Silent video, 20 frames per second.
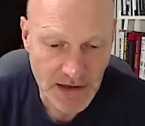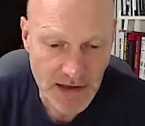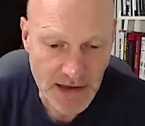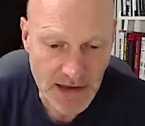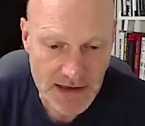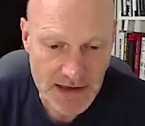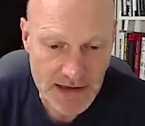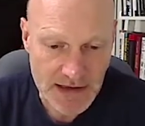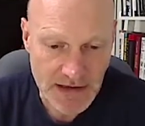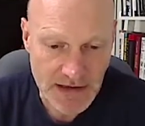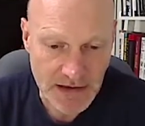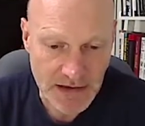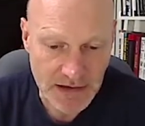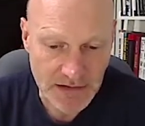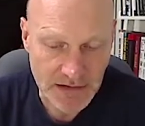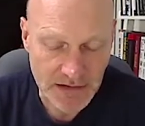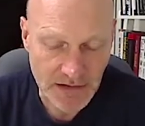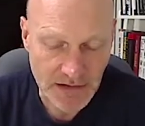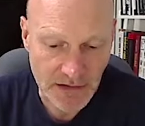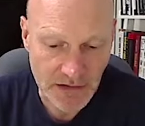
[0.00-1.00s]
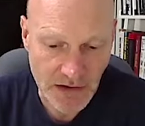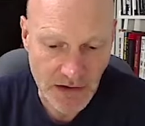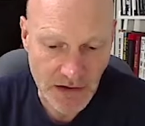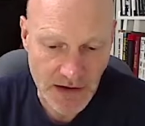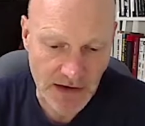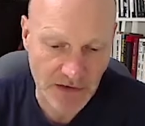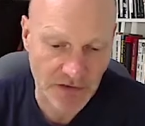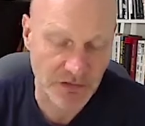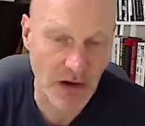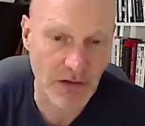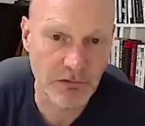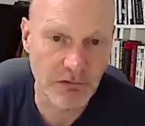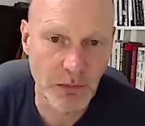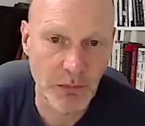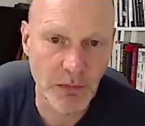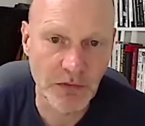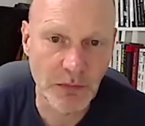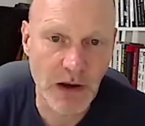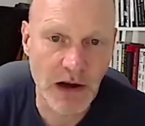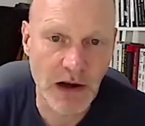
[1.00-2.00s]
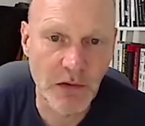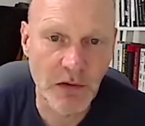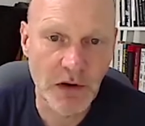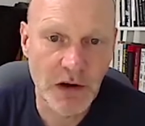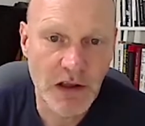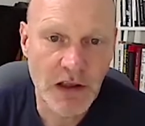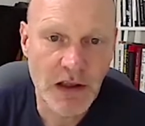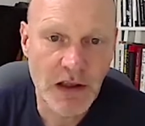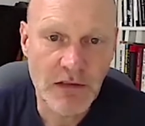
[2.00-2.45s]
extract from as well.